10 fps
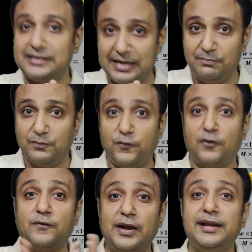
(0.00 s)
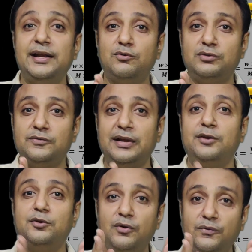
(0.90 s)
step for finding out the
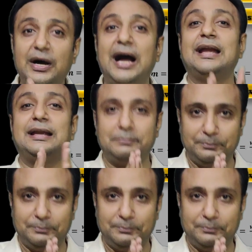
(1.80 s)
value of I.